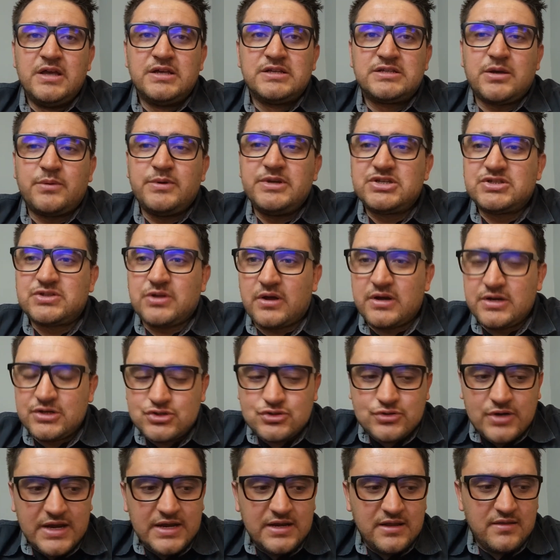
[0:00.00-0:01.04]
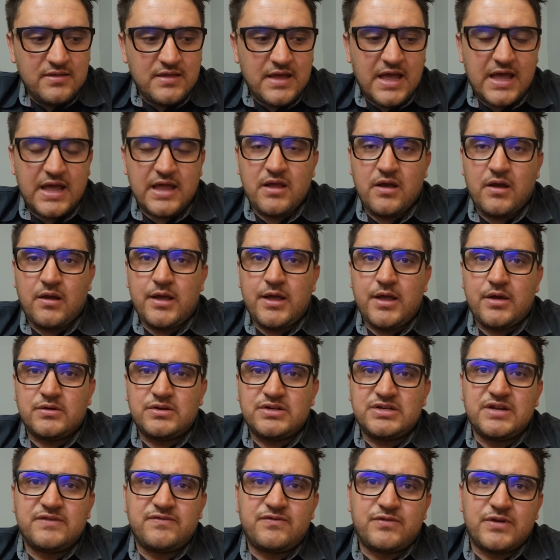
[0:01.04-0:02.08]
So we started training the AI
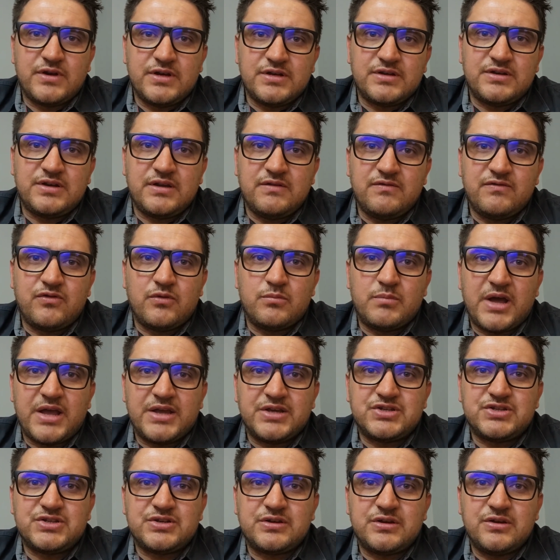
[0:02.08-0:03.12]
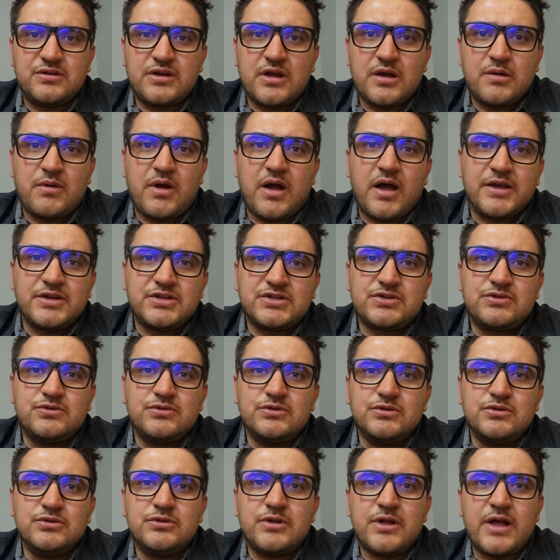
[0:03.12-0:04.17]
on different information, you know, high
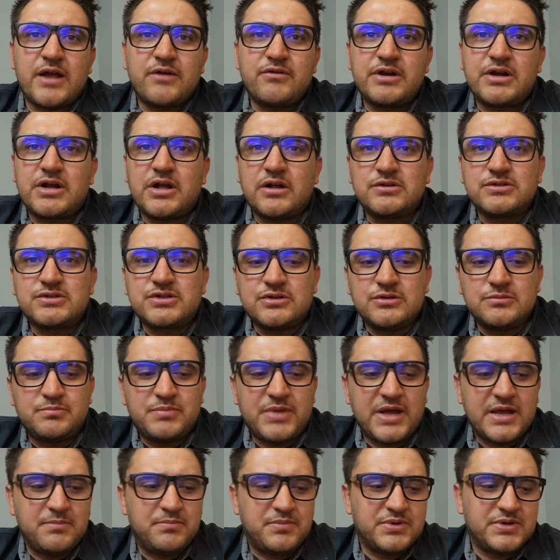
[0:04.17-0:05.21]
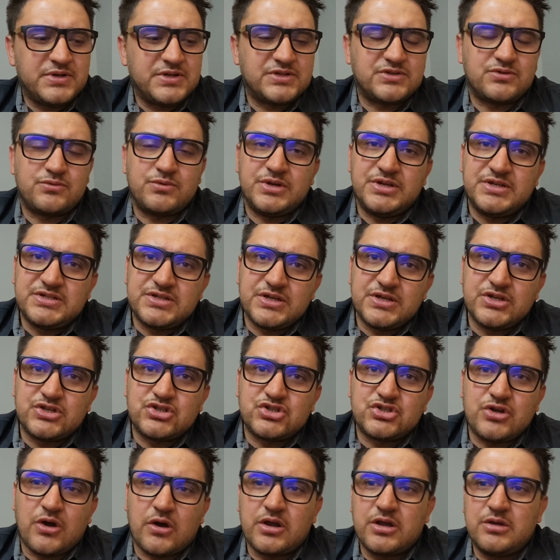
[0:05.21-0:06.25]
school, agricultural papers,
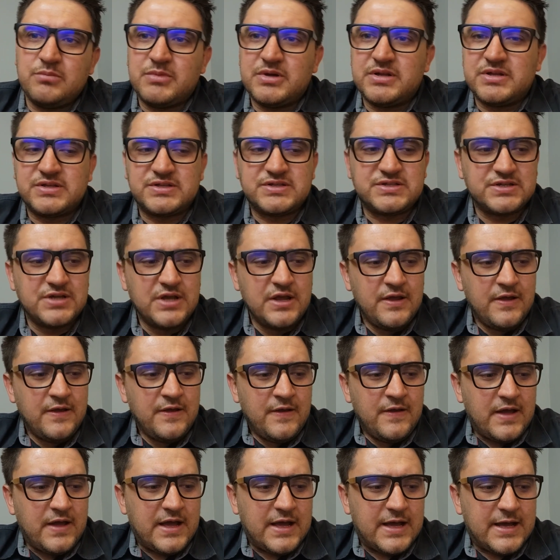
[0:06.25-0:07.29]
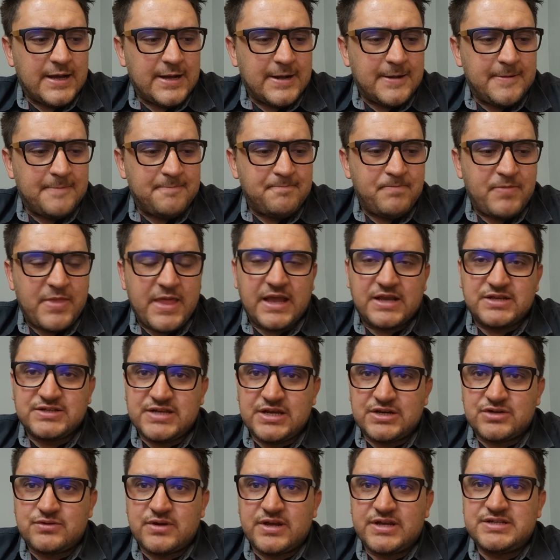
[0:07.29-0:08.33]
research documents, um, et
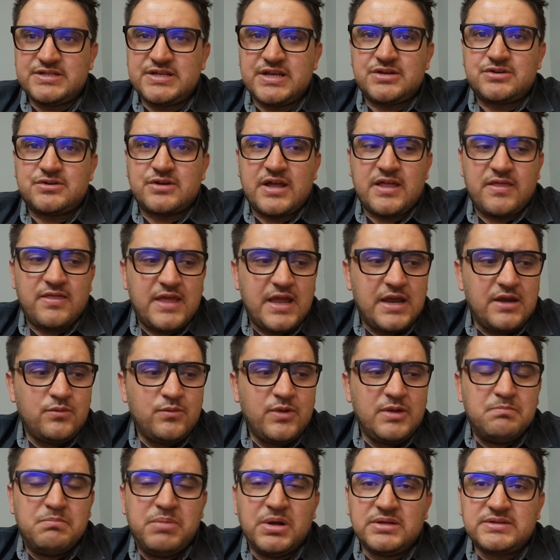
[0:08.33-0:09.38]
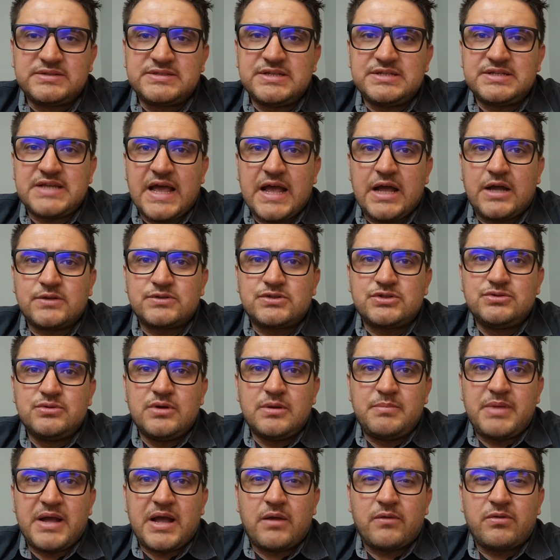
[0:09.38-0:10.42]
cetera, et cetera. And then we built it out
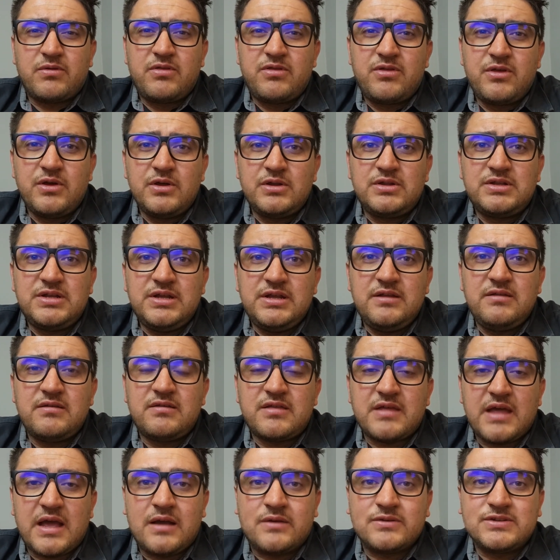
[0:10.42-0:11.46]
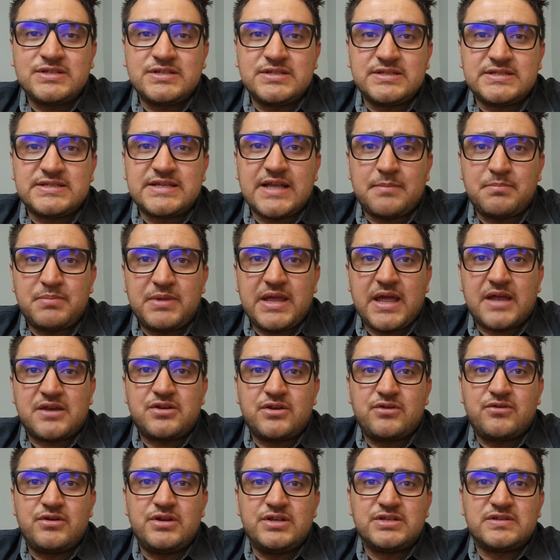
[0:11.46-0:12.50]
to about 13,000
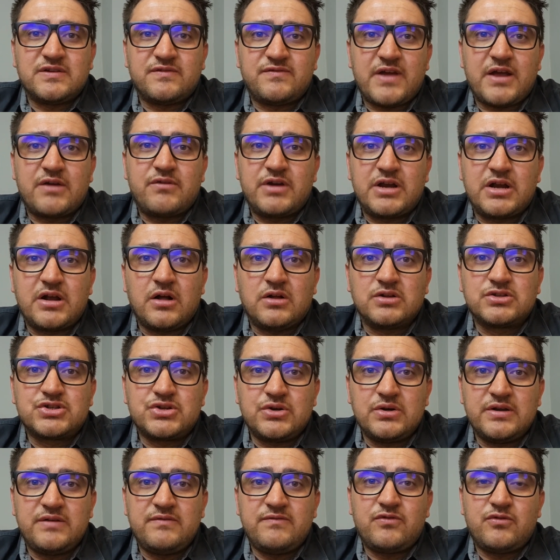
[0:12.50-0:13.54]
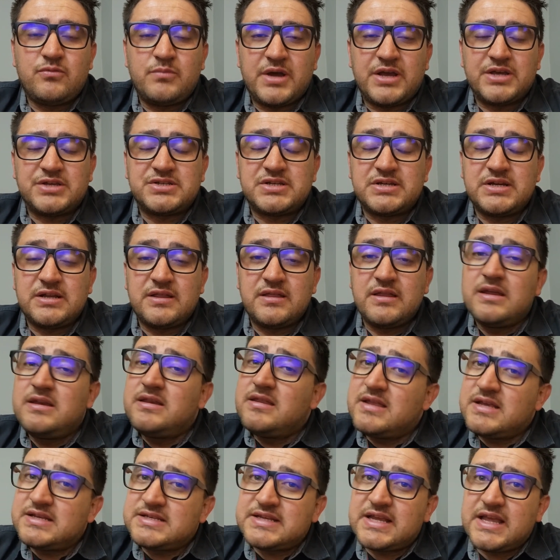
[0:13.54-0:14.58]
subcategories of agricultural information. And
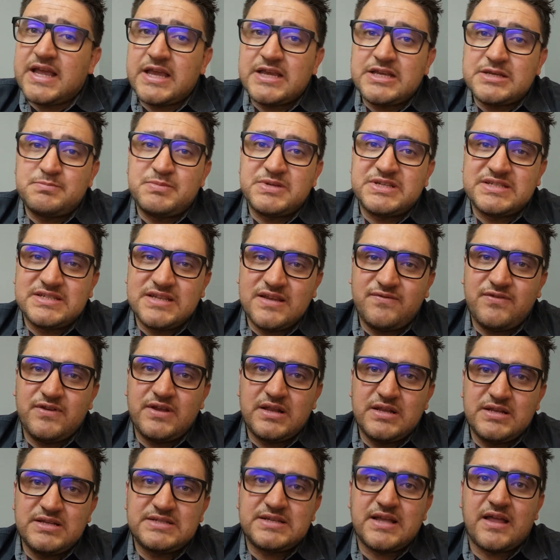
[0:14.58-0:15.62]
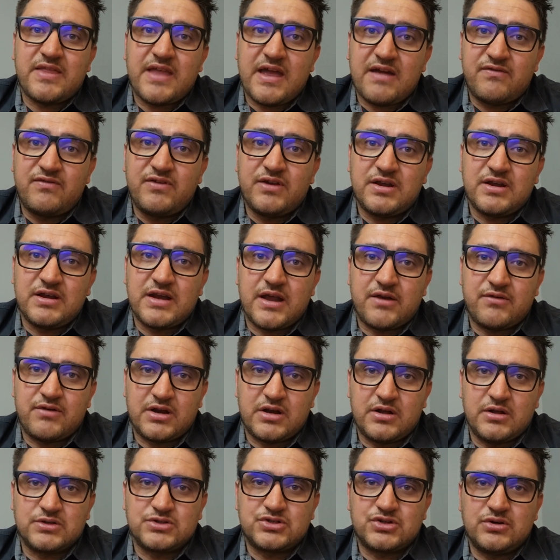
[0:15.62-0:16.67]
in this case, specifically South African
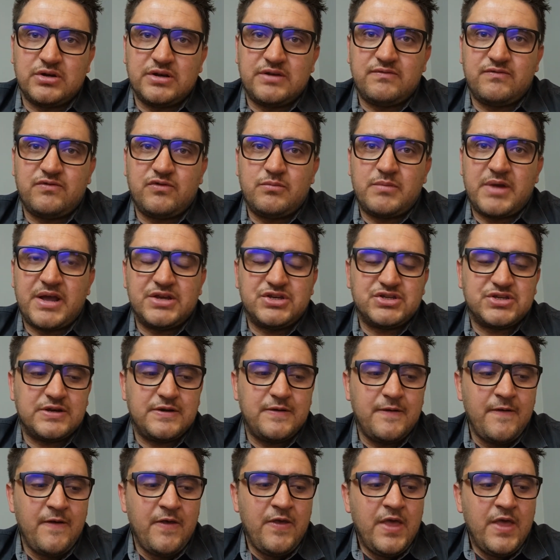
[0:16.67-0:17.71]
agricultural information.